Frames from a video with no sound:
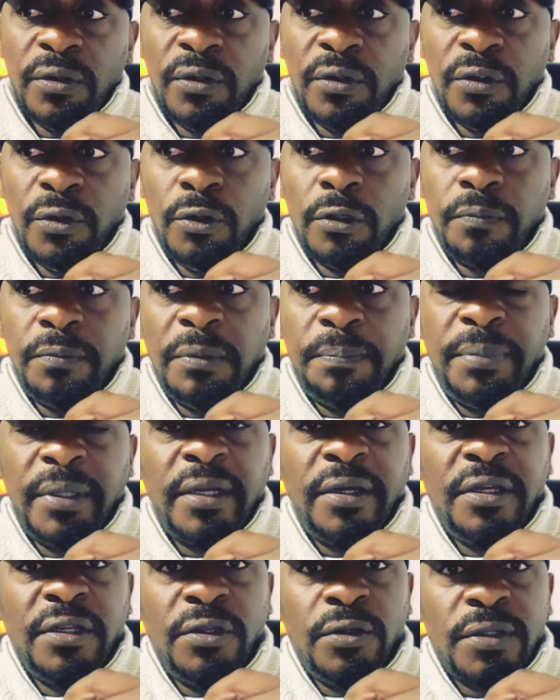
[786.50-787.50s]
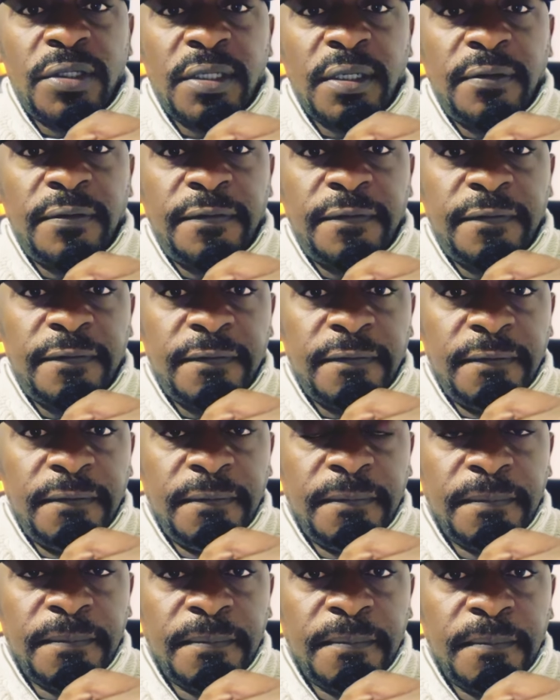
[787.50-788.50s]
you're preparing yourself
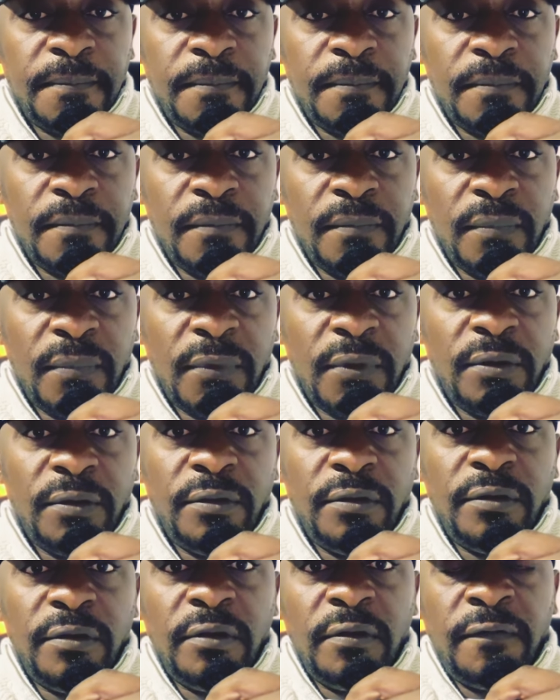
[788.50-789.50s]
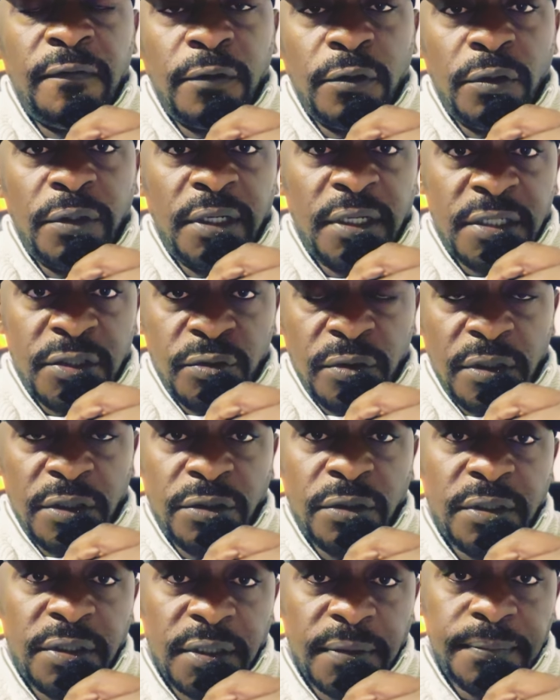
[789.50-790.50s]
for your next
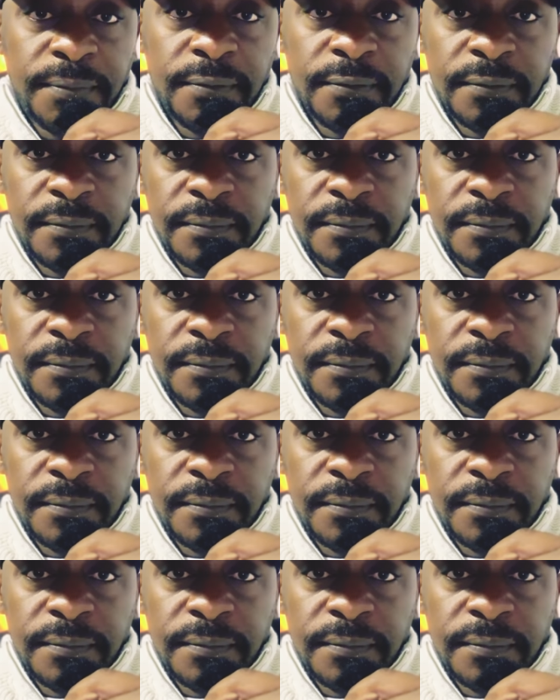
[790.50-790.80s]
relationship.